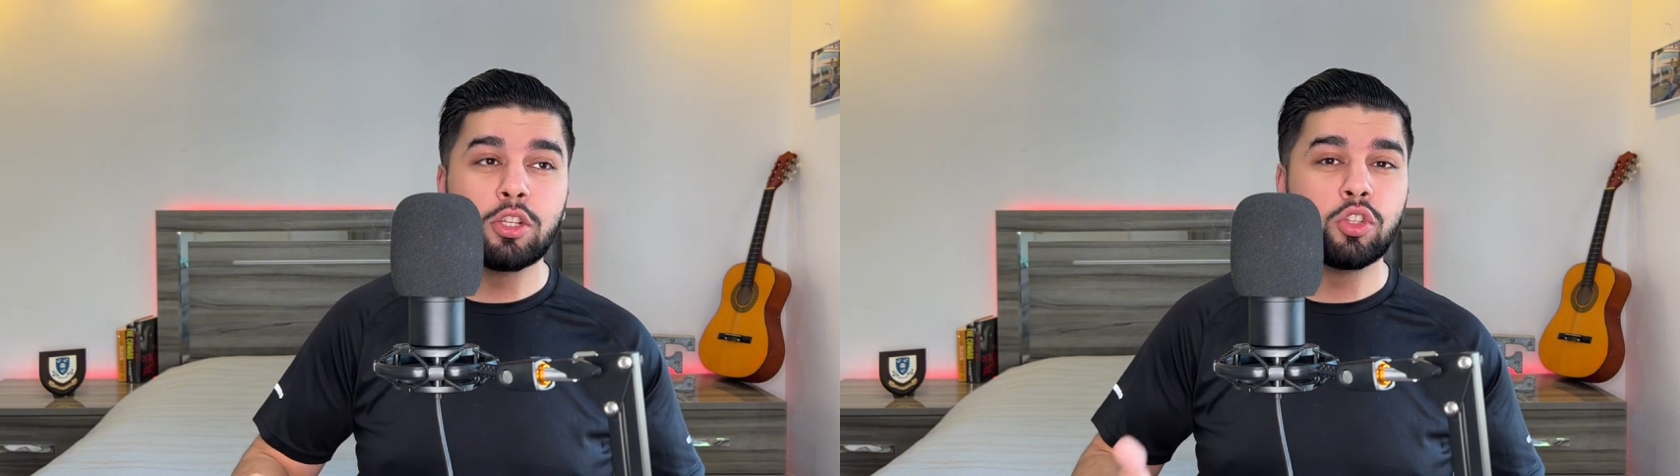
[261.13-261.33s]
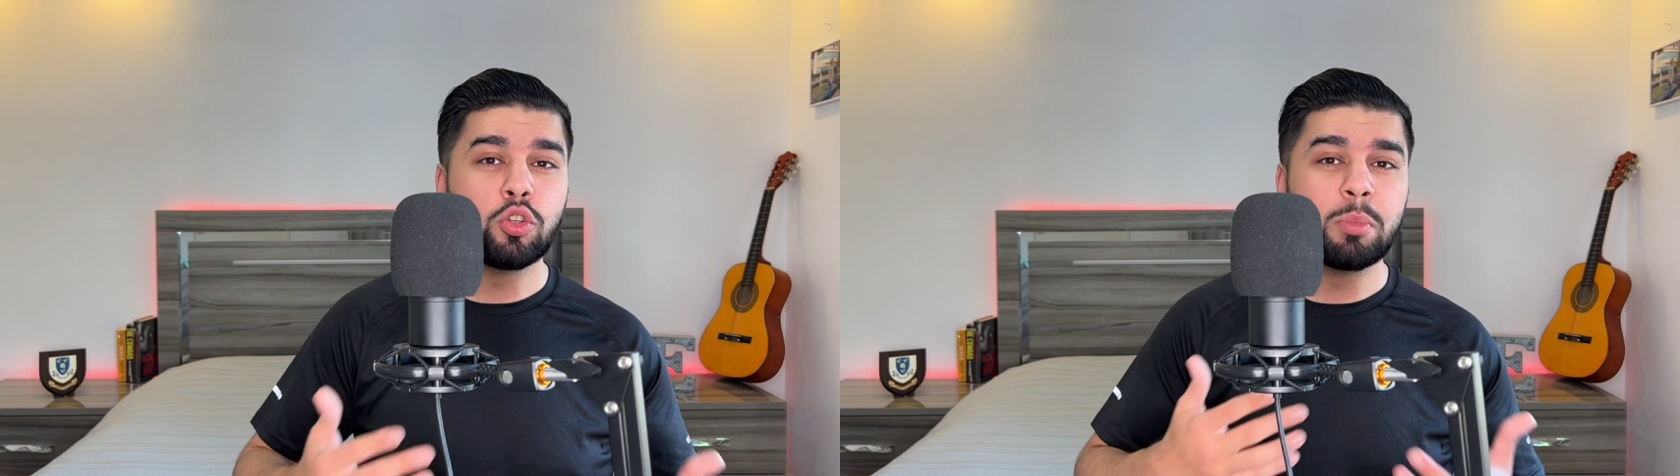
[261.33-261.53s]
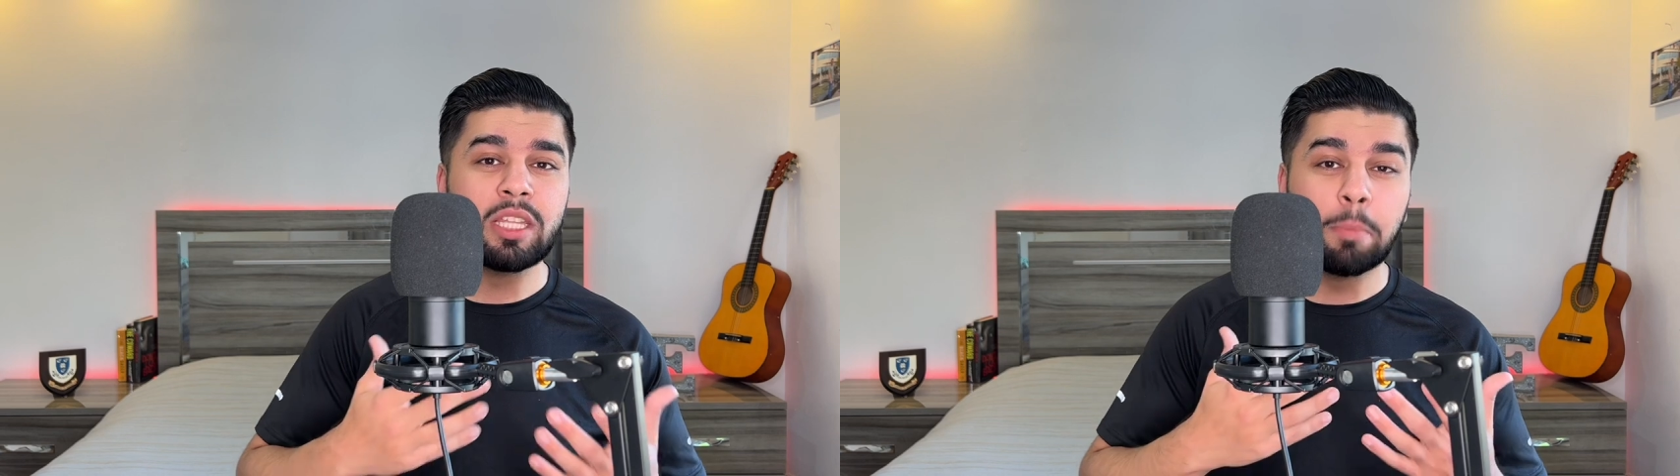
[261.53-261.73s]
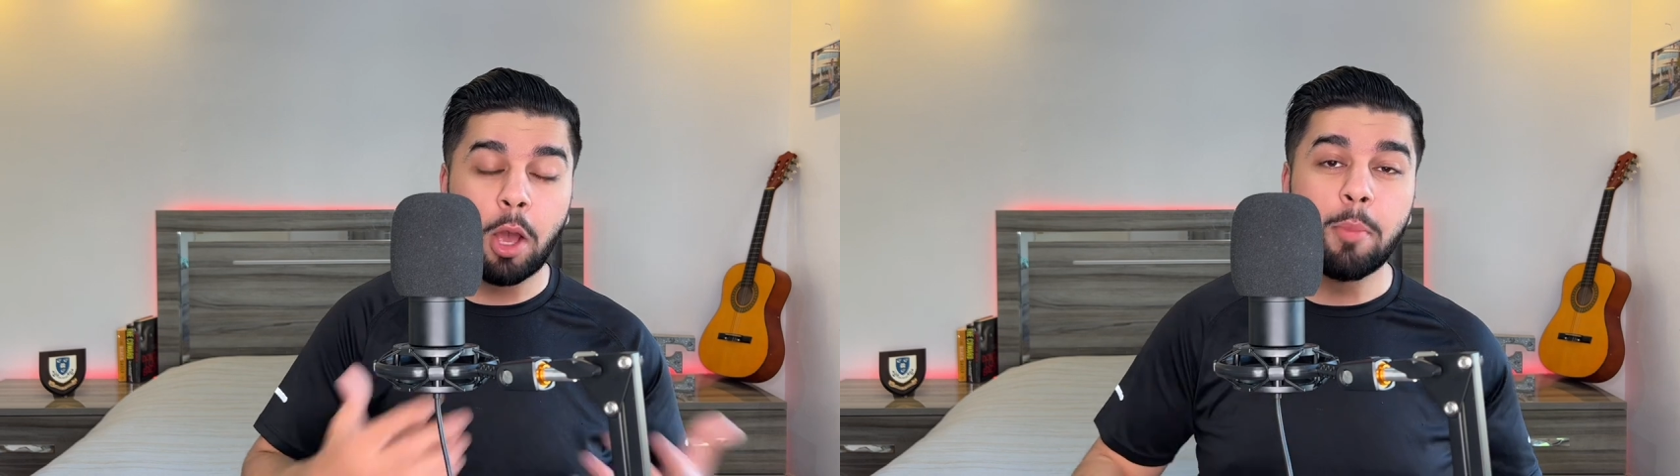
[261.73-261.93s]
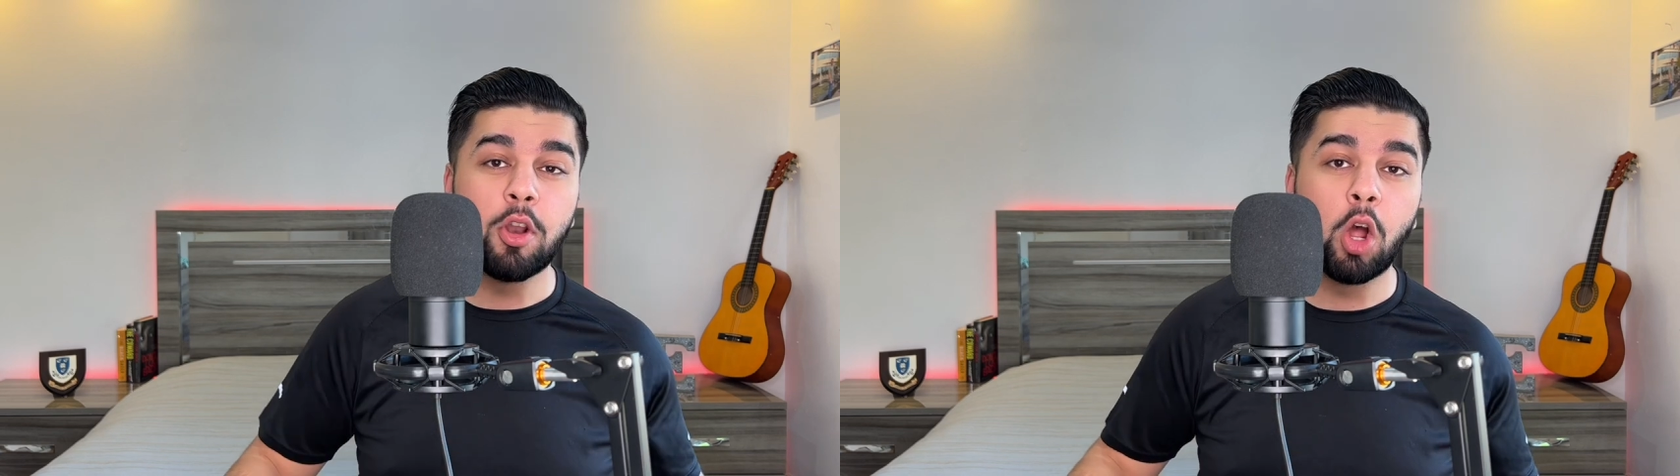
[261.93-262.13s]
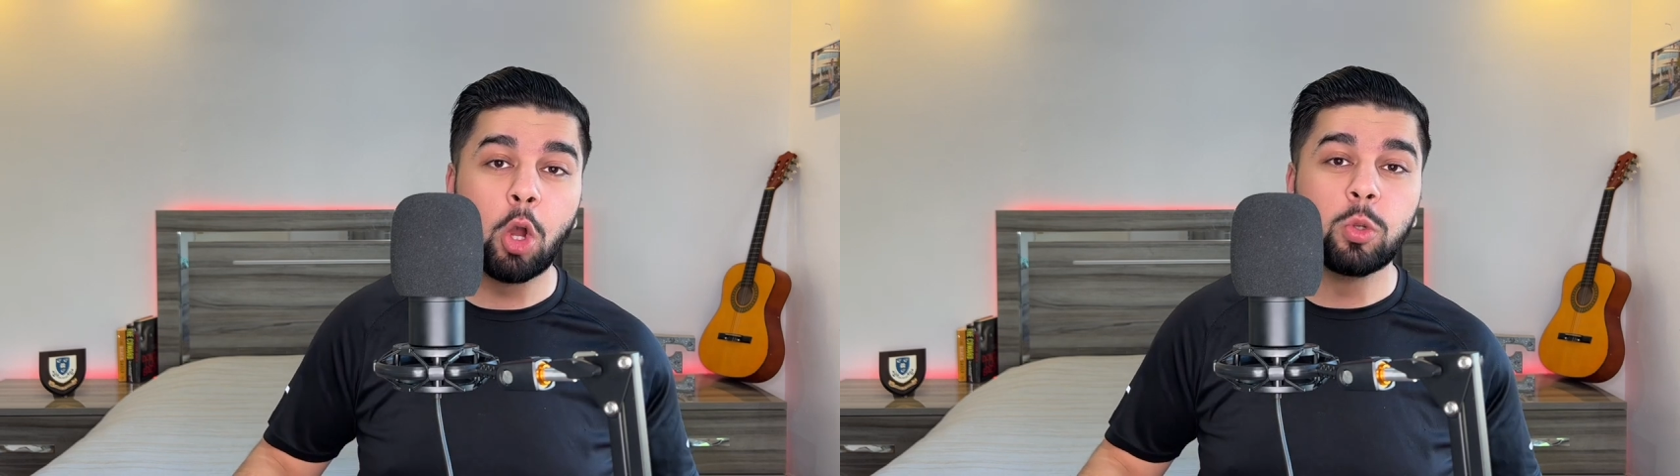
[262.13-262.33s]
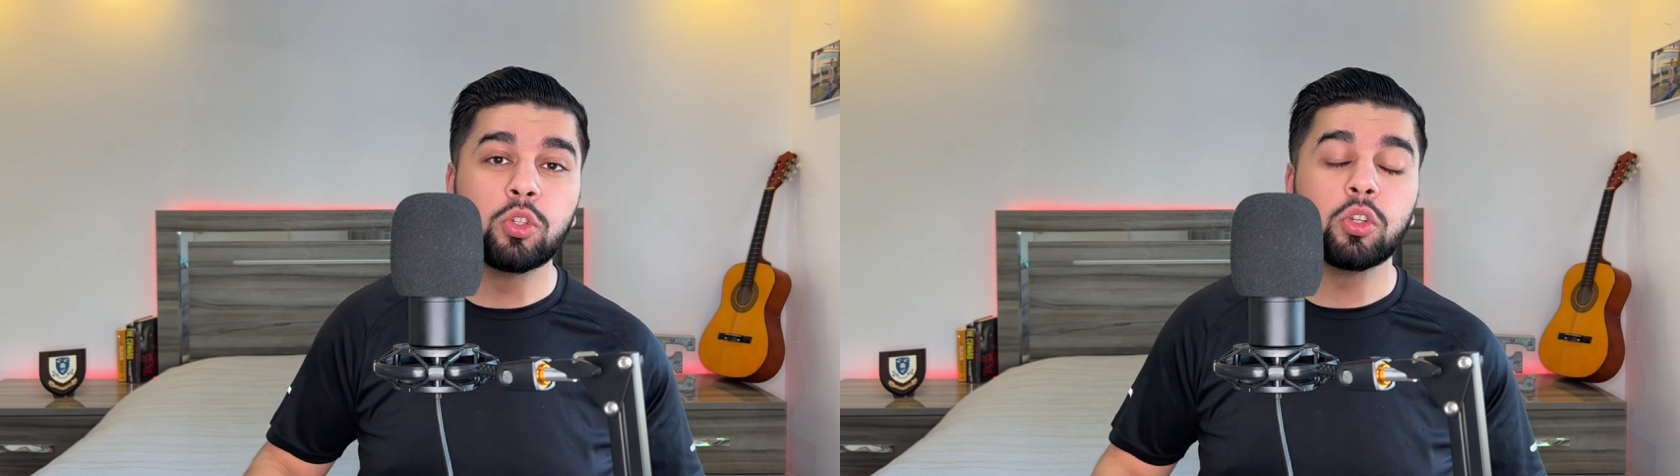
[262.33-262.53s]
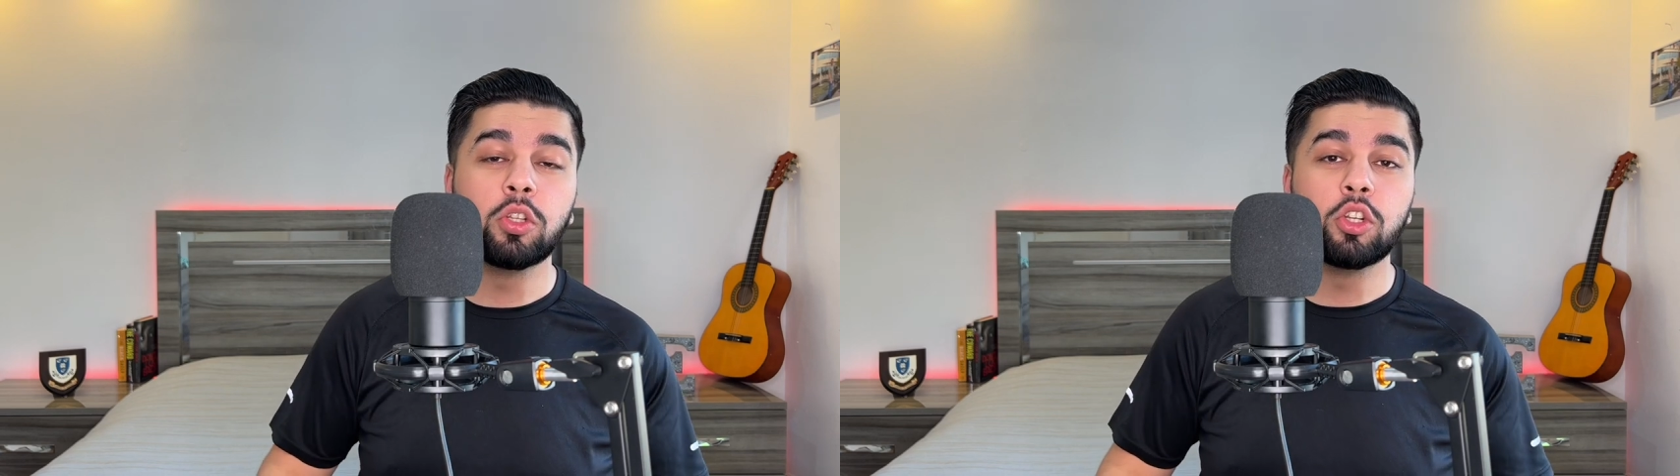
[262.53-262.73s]
to be the permanent
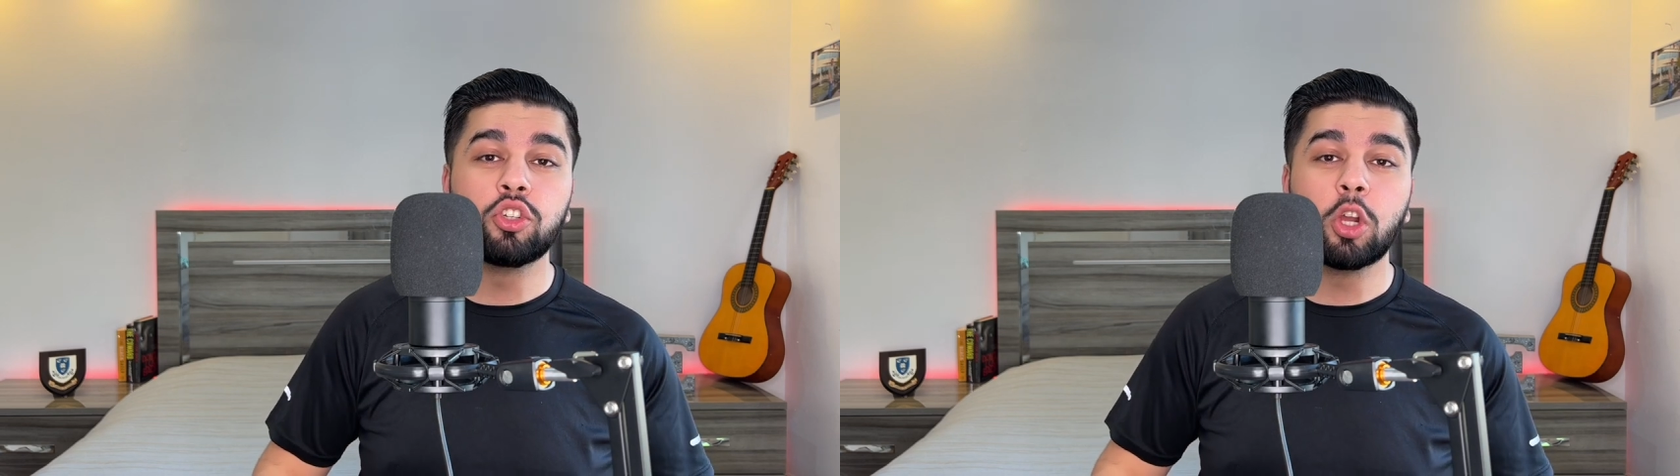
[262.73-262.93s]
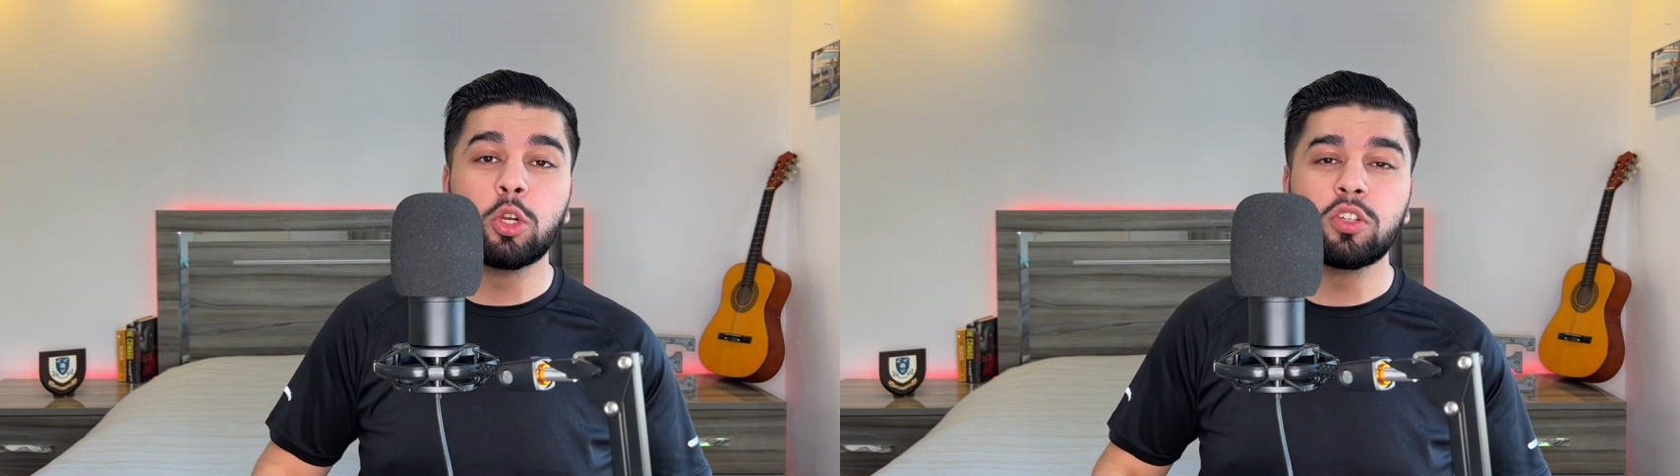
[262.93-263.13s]
host on the show.